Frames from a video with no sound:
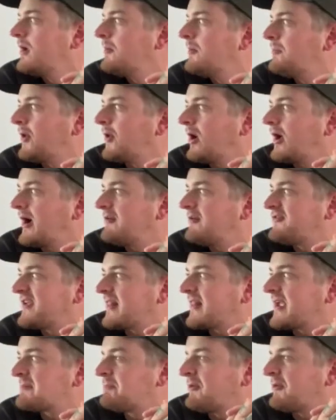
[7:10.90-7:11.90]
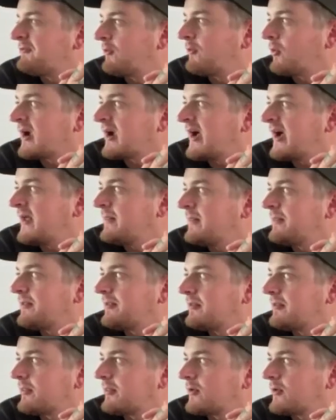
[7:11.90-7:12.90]
But I feel like beforehand
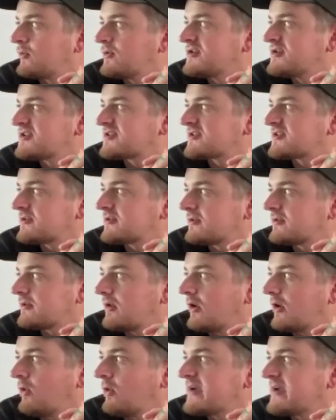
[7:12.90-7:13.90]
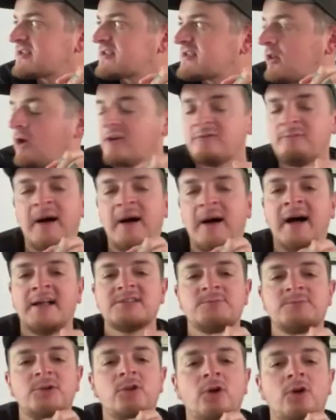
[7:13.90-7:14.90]
there was always a lot of
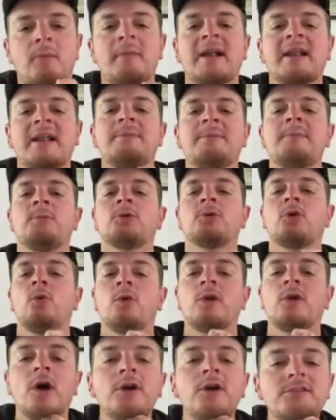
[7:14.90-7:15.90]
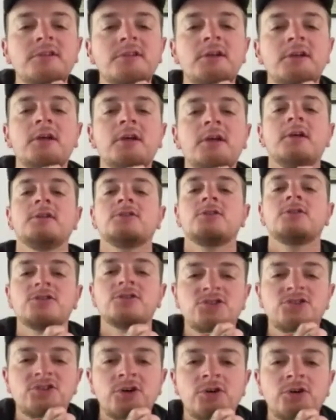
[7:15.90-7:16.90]
bands, but not many people going out to the
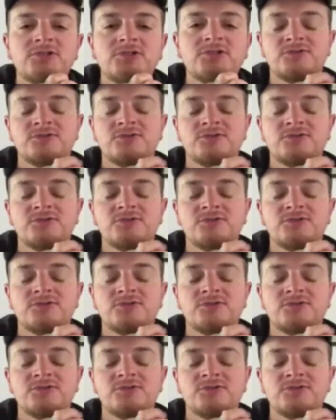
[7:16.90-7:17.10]
shows.